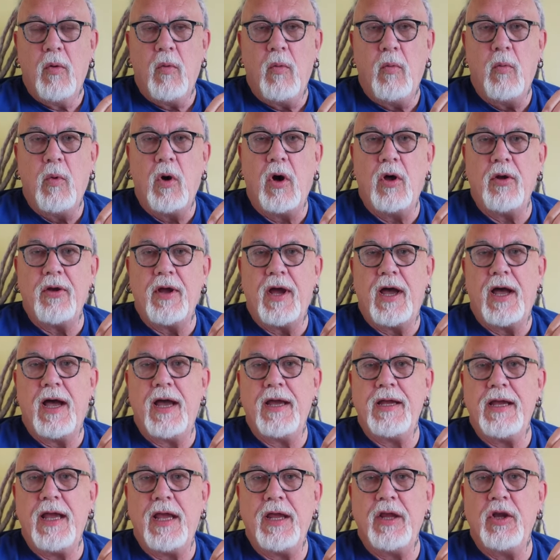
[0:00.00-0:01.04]
what
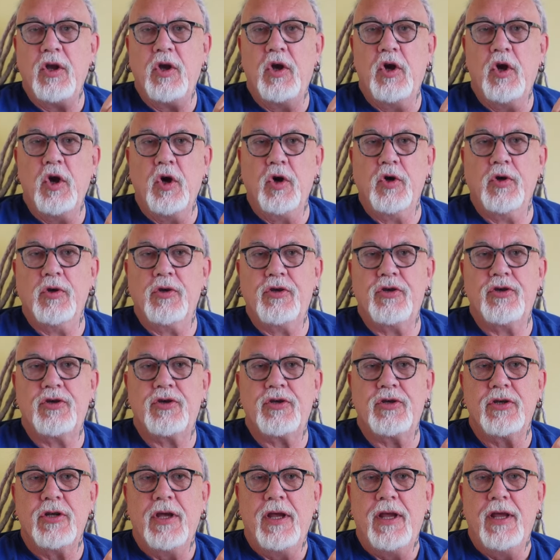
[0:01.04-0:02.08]
high-end
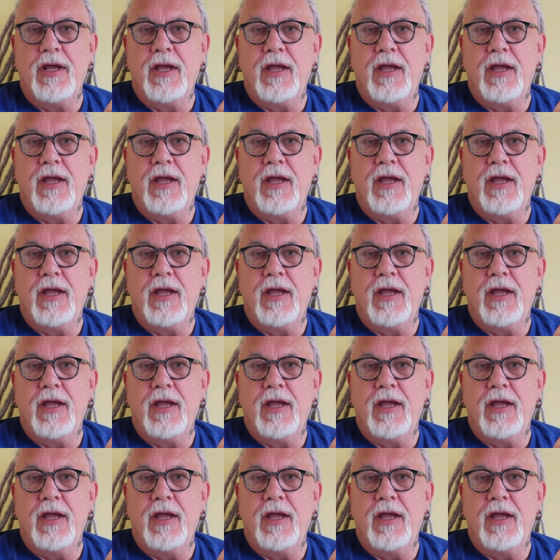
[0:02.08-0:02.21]
goods